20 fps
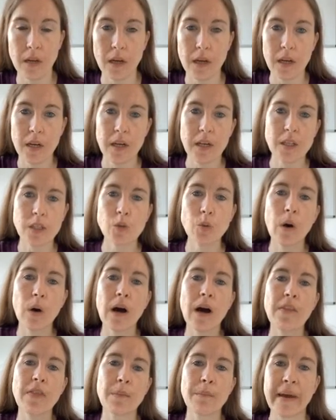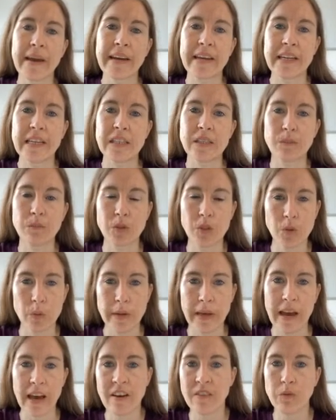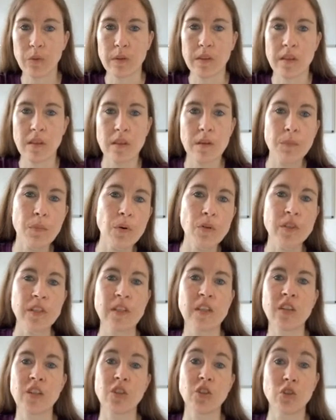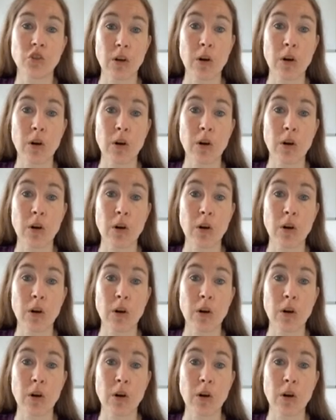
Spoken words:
So what other mechanisms do we have within the body that control